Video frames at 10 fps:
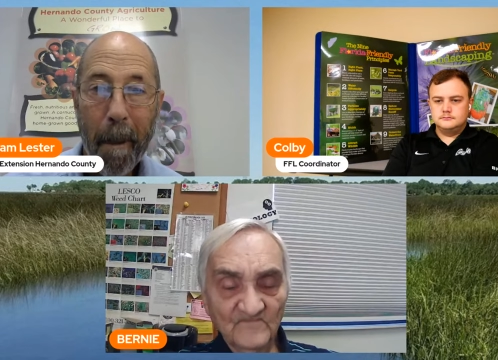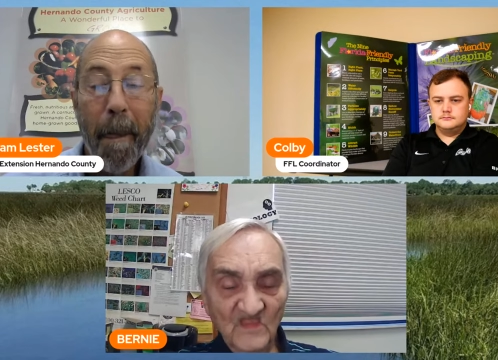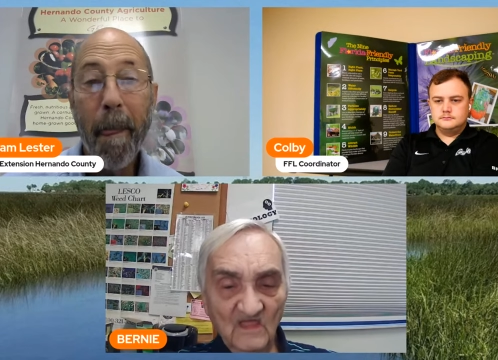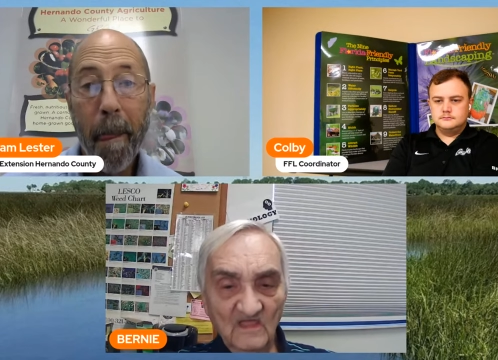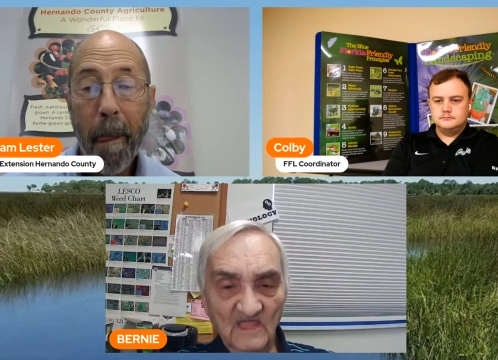
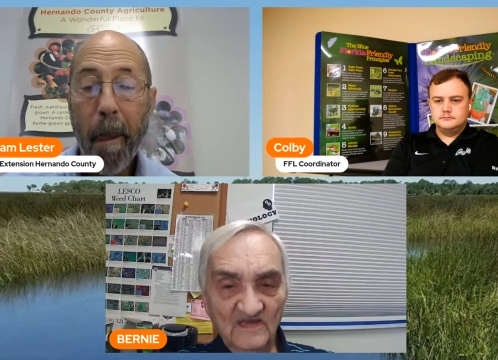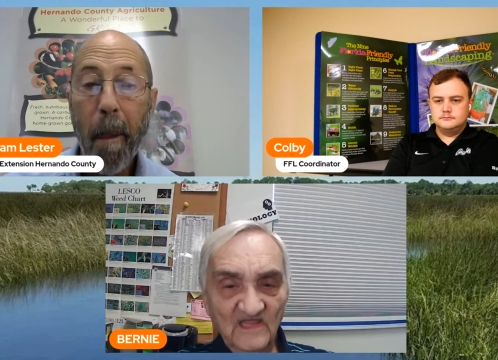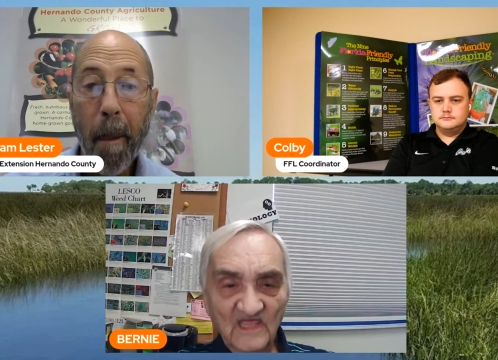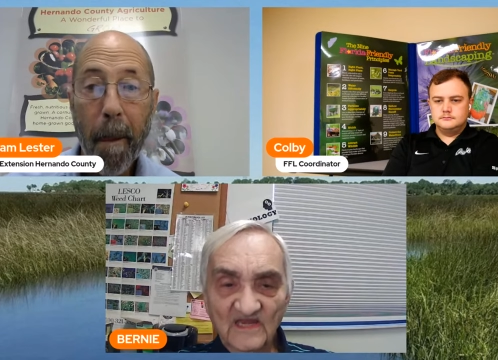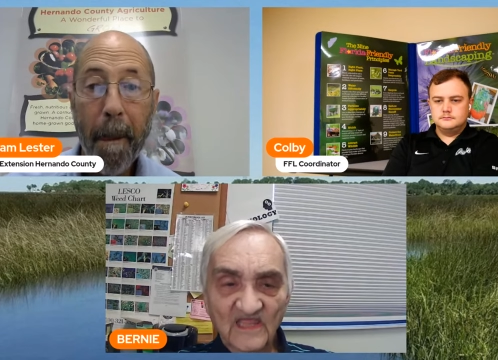Speaker 1: Mm-hmm.
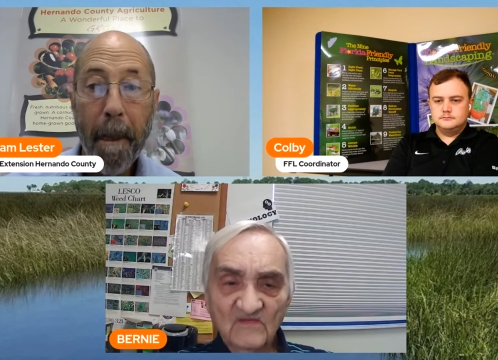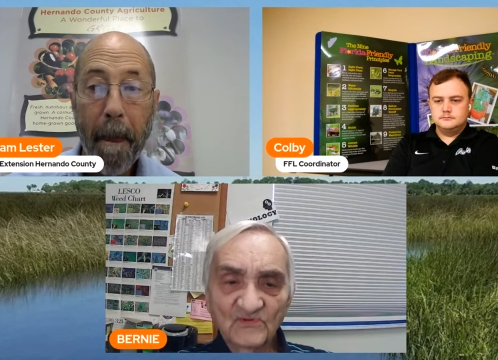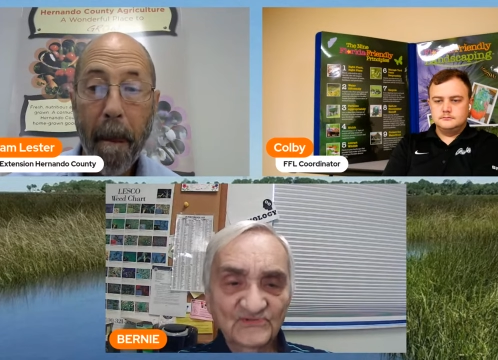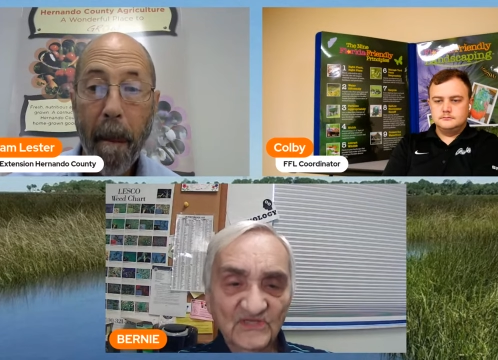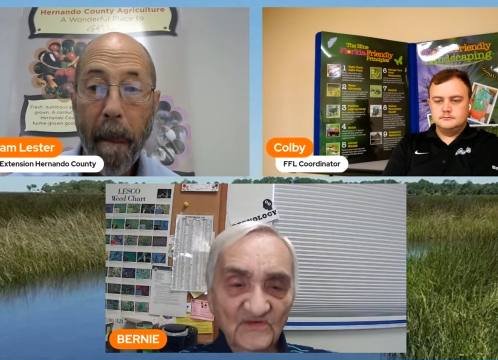And, and he
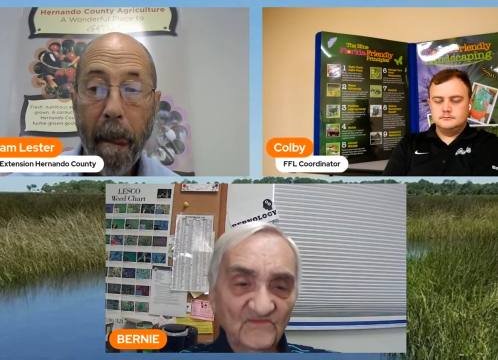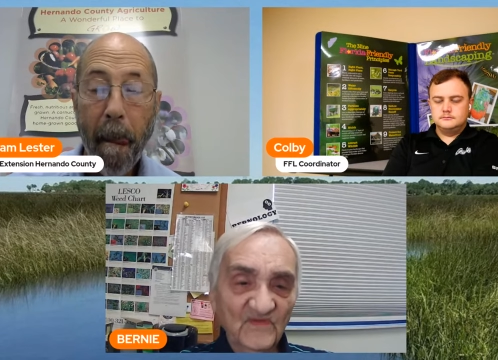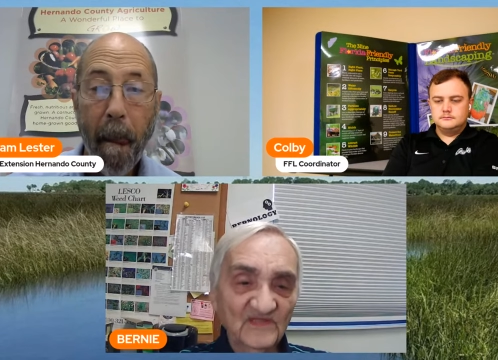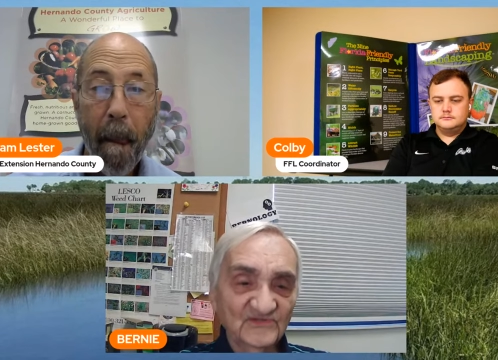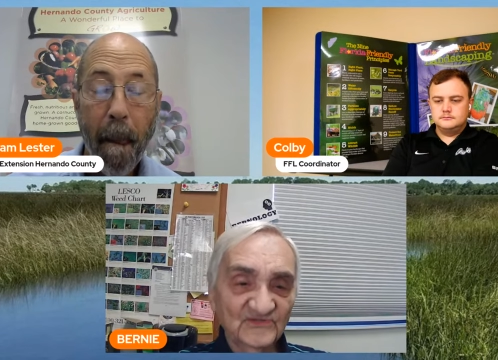was
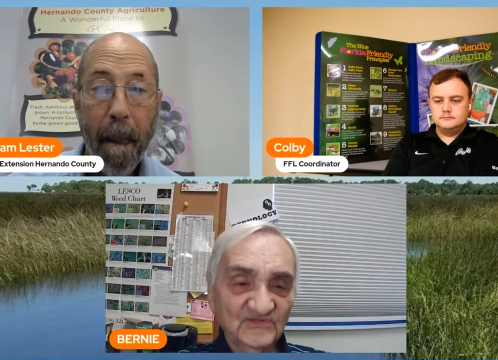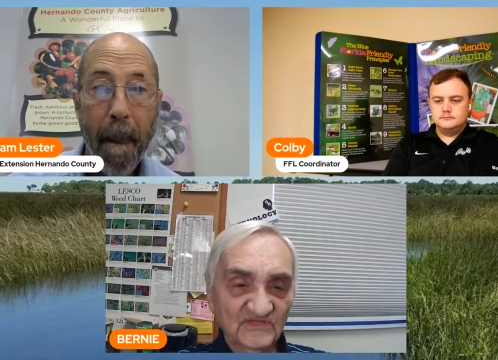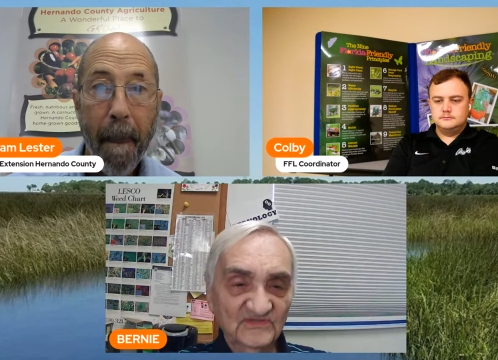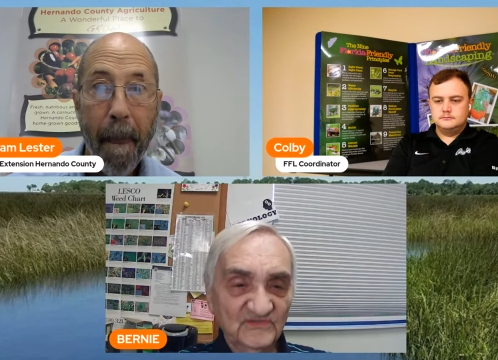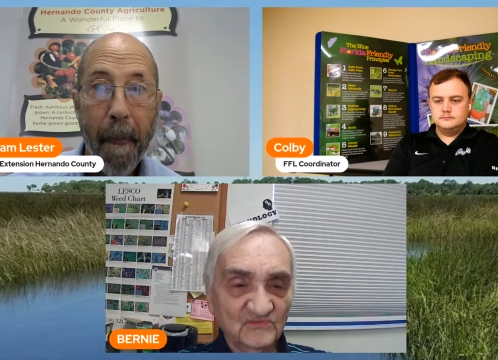convinced
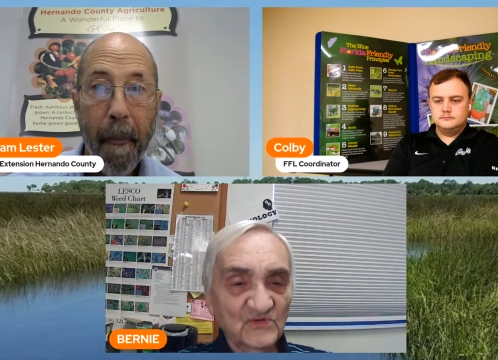that the